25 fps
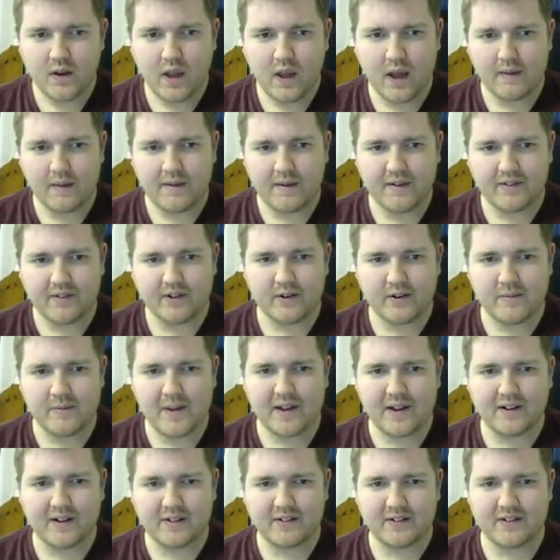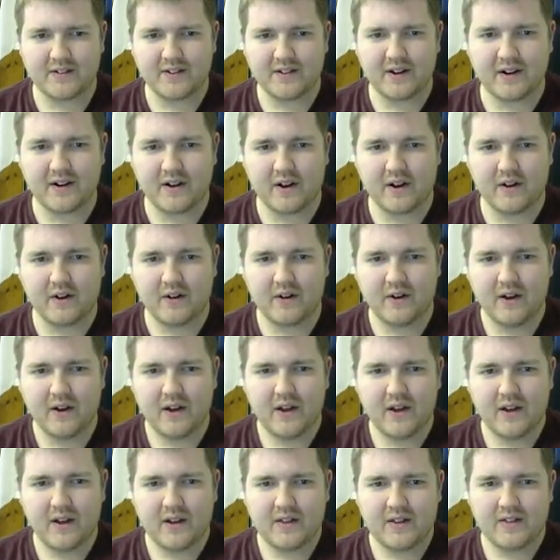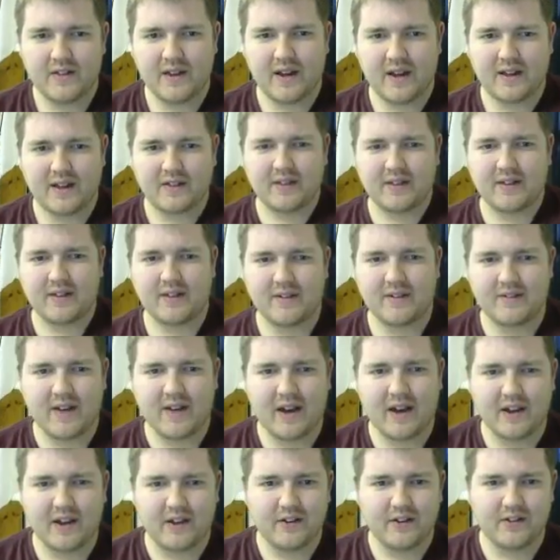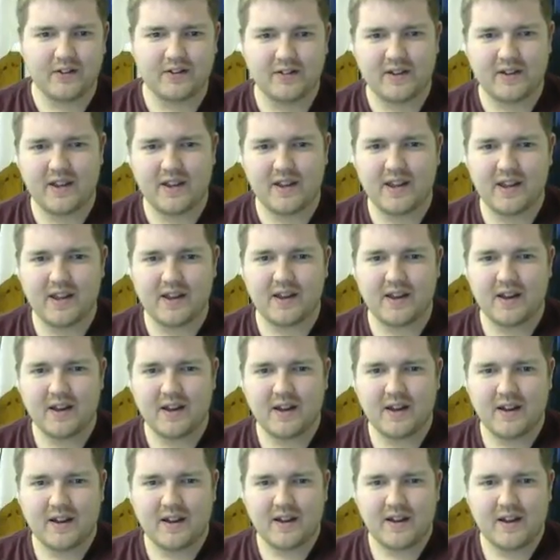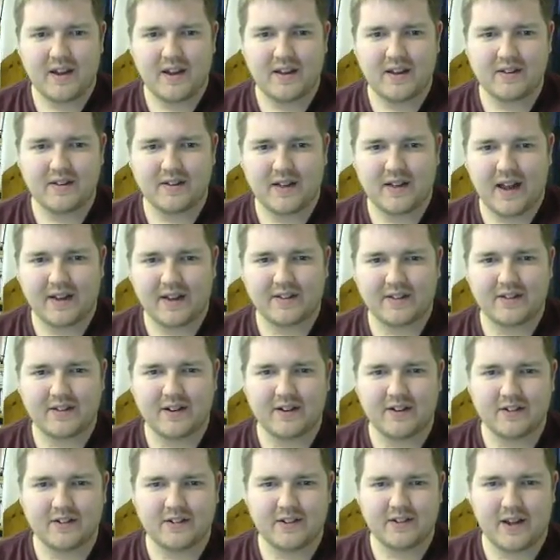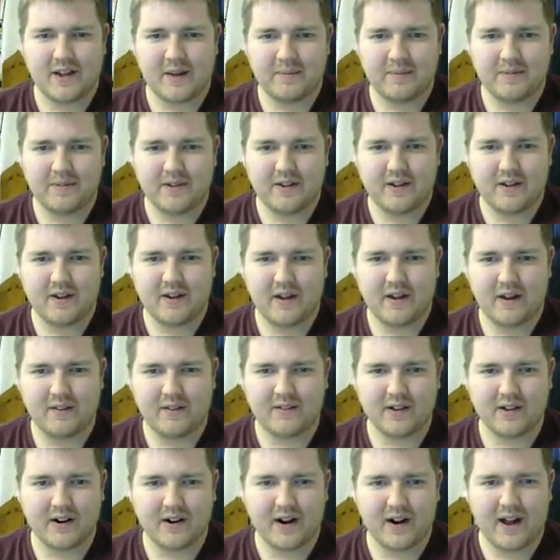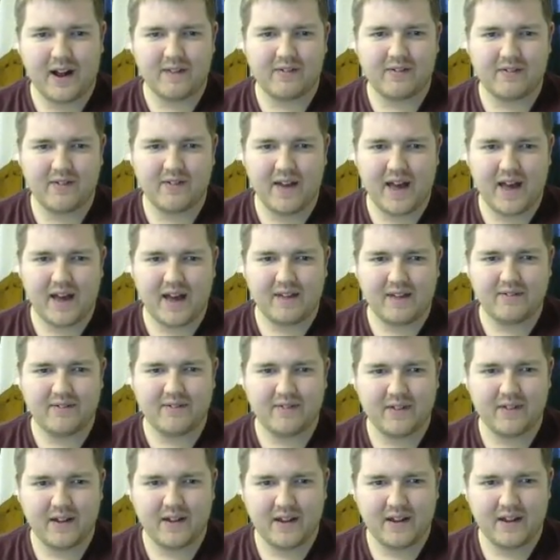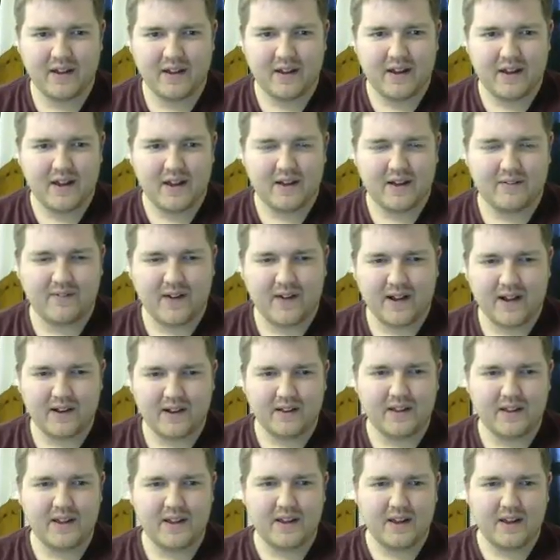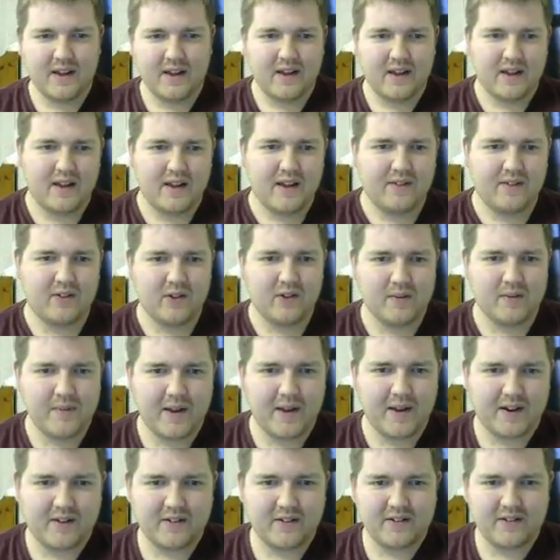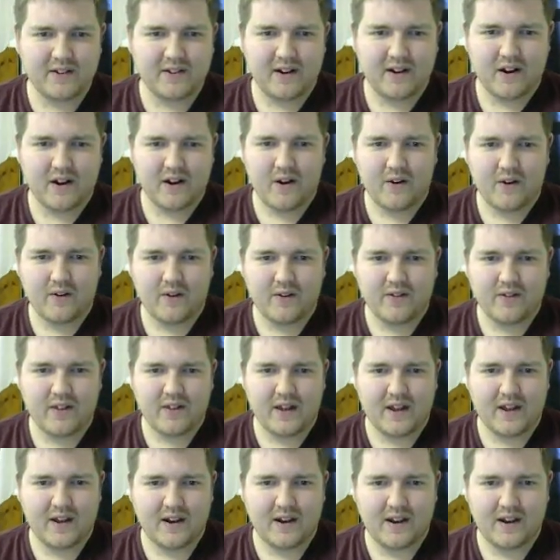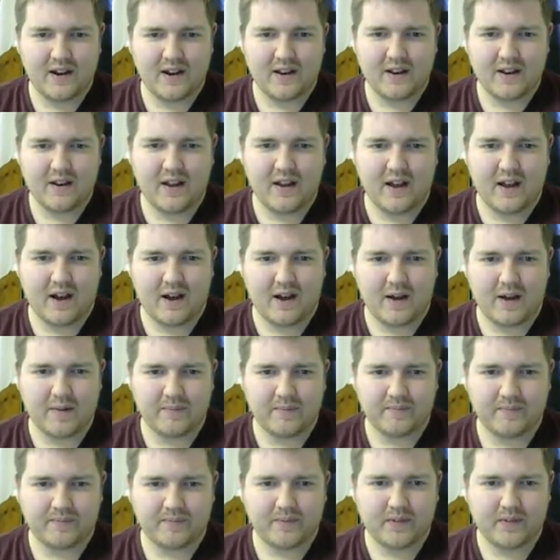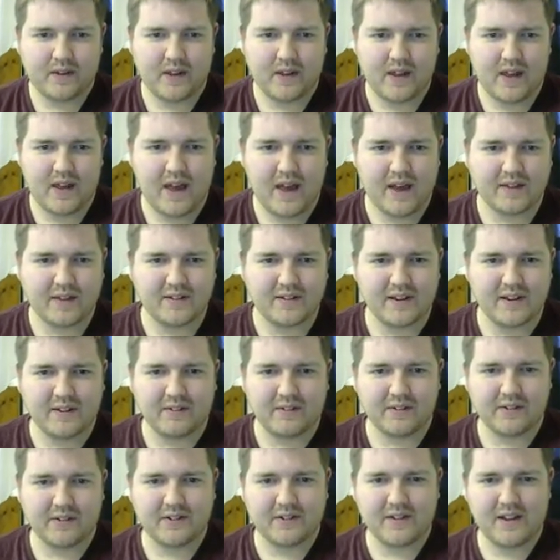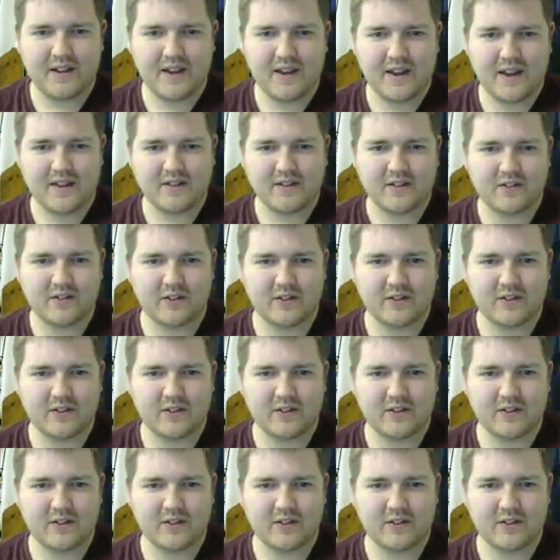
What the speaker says: If the remainder is 0, then the value c is an x-intercept of the graph of f. And finally, if the remainder is 0, then x equals c is a